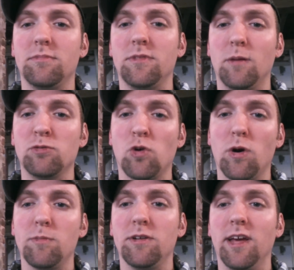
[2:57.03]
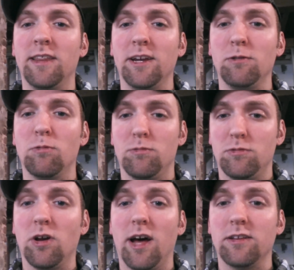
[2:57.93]
absorbed, and then
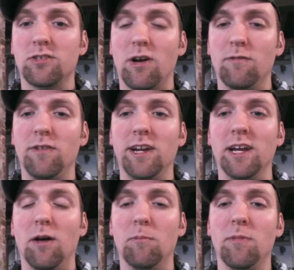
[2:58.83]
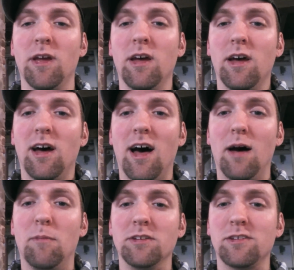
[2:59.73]
you'll have to start feeding them.
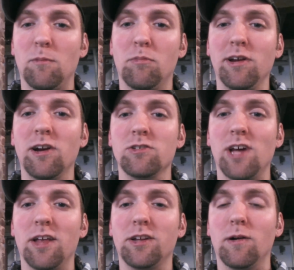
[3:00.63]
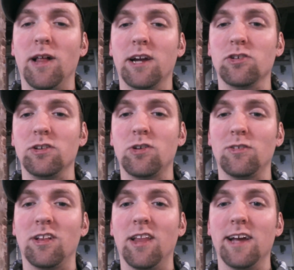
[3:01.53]
But some breeders out there will actually
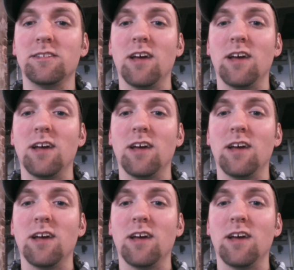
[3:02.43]
turn the lights